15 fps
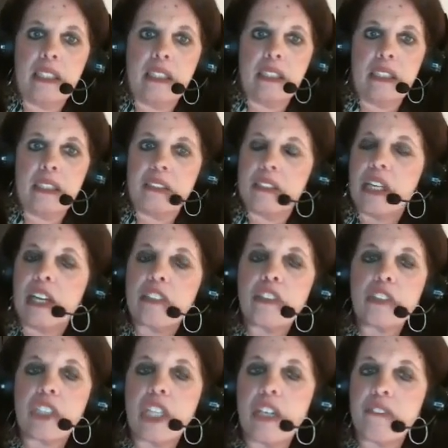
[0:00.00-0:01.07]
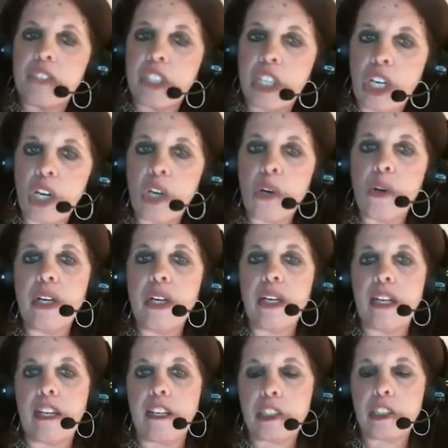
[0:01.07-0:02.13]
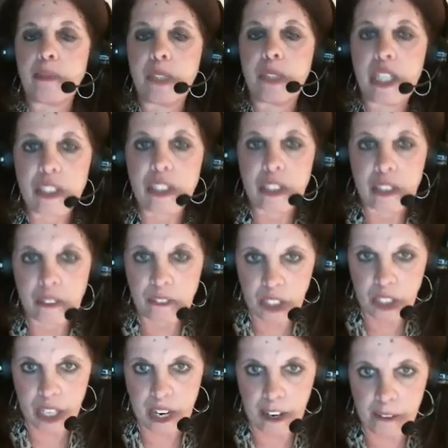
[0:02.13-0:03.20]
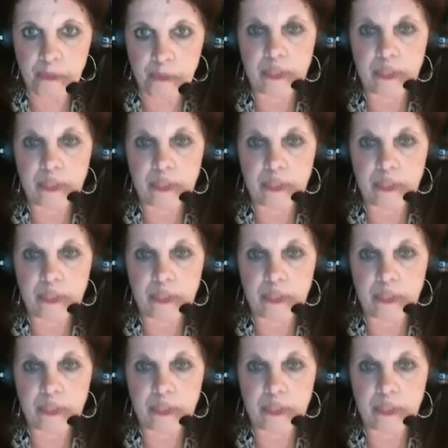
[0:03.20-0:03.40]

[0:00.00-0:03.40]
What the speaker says: And doctors have no explanation for that.